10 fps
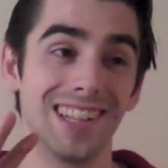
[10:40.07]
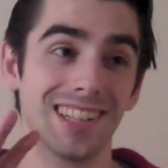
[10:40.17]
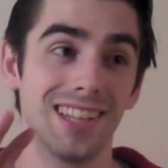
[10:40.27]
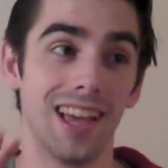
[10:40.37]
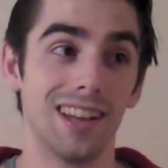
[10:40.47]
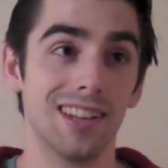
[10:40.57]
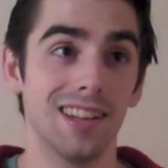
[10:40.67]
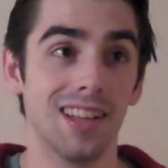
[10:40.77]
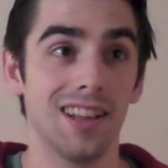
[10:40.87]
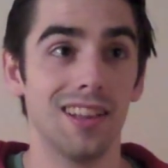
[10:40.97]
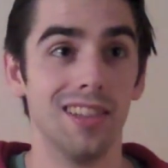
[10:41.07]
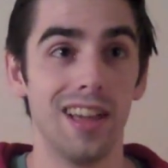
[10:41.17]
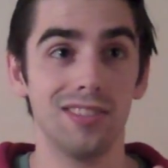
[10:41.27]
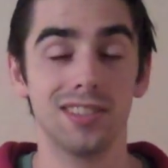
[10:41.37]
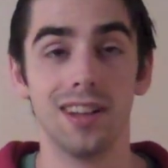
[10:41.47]
get
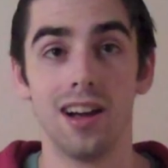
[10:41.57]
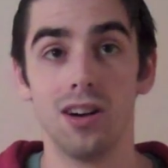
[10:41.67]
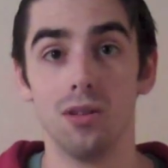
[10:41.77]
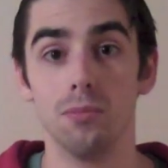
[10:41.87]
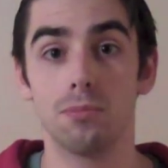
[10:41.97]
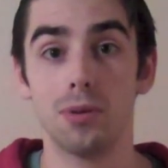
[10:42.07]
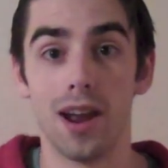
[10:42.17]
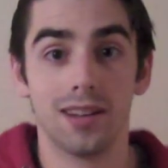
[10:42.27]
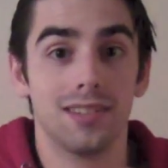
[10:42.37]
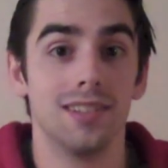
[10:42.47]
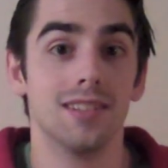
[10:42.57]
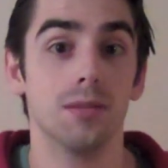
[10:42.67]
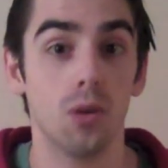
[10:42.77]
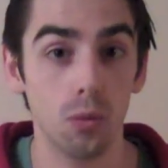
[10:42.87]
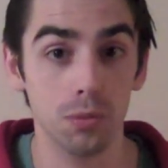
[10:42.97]
lifestyle practices in
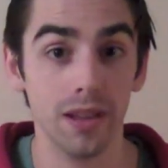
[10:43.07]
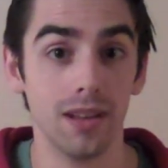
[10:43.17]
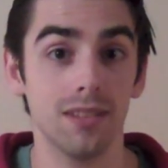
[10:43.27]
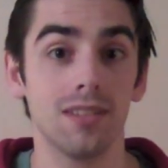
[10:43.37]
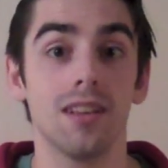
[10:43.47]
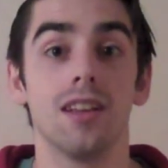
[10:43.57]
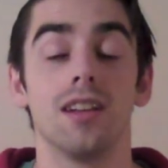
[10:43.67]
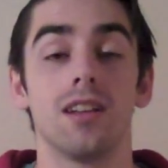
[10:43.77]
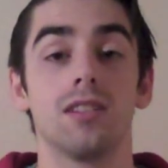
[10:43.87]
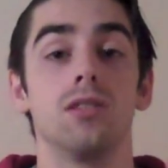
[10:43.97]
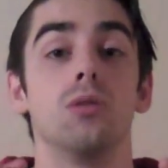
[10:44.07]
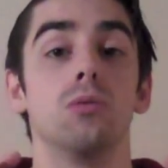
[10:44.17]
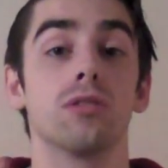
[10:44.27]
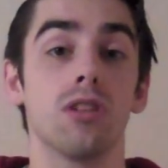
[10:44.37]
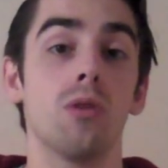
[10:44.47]
place to
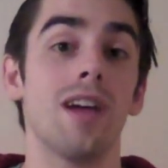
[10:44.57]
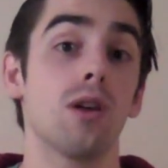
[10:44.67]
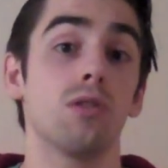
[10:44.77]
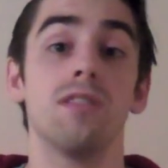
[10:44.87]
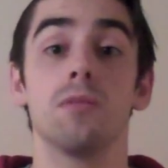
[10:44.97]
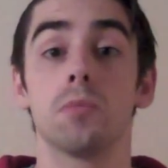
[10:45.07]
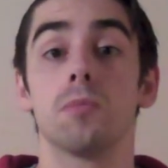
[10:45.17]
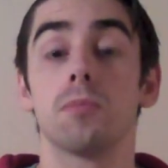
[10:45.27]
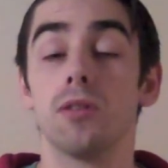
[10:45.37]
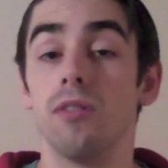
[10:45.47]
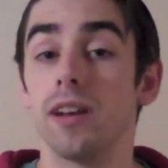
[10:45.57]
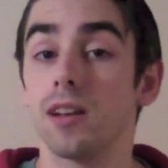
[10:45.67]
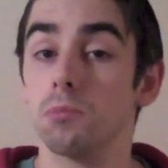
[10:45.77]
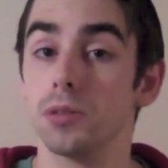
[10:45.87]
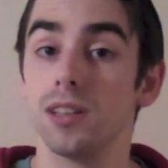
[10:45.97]
slow down or even prevent
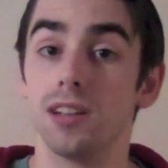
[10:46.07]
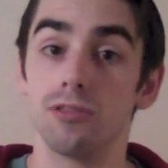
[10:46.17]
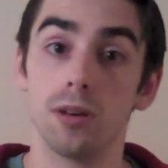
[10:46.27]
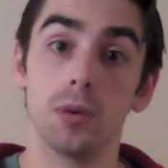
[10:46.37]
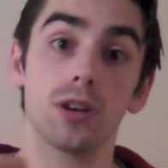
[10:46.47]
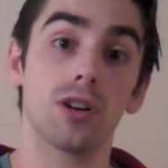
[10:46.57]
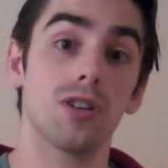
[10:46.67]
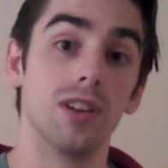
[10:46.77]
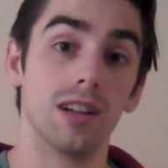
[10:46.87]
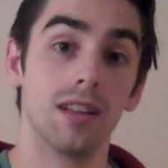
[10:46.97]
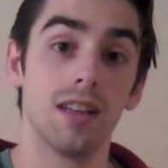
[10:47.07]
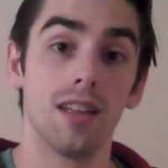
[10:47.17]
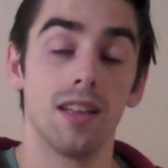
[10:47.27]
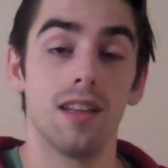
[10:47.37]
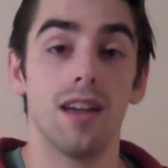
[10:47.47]
completely from occurring.
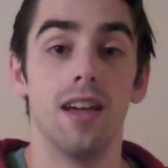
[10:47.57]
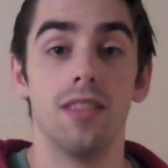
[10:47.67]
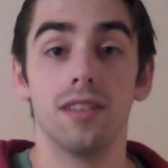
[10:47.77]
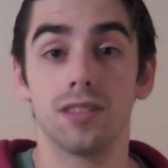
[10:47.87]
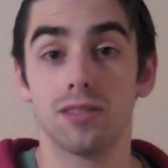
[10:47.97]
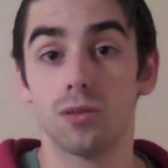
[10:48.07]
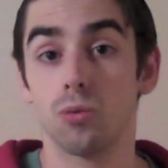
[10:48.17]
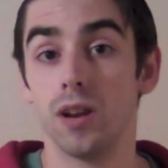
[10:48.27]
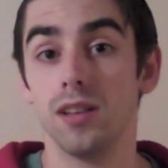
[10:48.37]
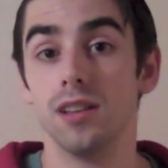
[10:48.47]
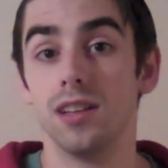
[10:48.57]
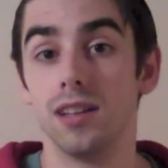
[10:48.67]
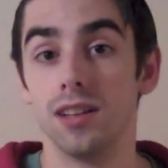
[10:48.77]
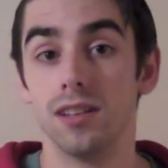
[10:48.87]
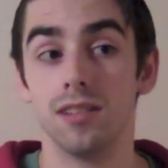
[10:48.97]
And this greatly
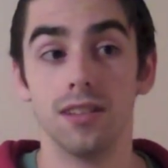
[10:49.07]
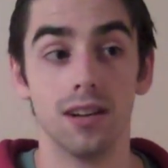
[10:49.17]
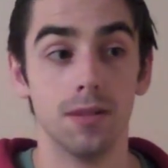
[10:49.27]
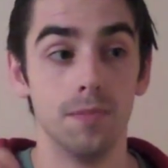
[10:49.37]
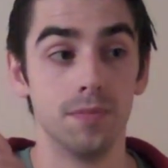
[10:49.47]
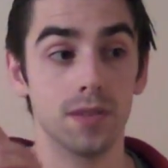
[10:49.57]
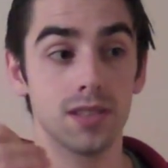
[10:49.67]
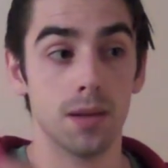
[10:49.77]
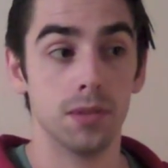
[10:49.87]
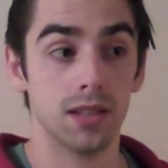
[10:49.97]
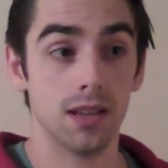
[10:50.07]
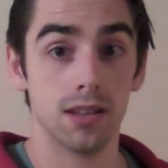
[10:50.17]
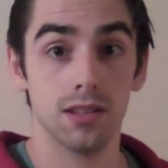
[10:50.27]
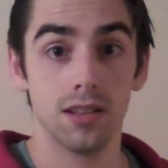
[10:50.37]
is um, something that